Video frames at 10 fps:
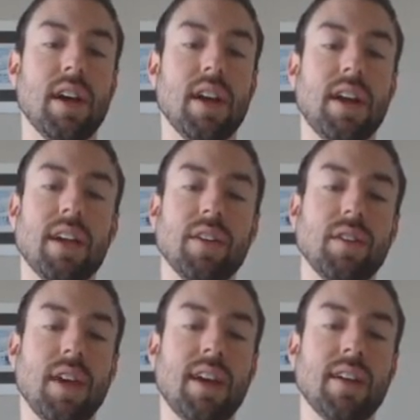And again, the
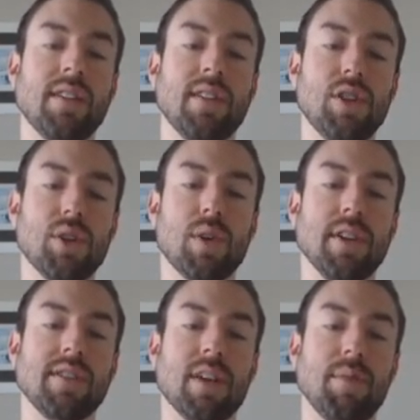link to
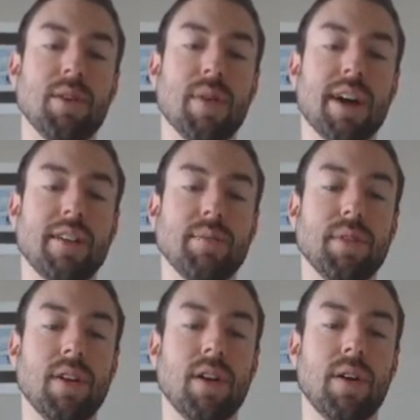join is going to be directly
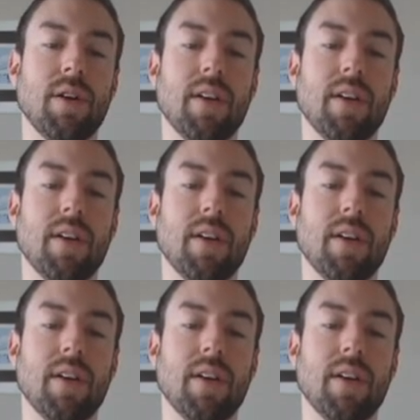below.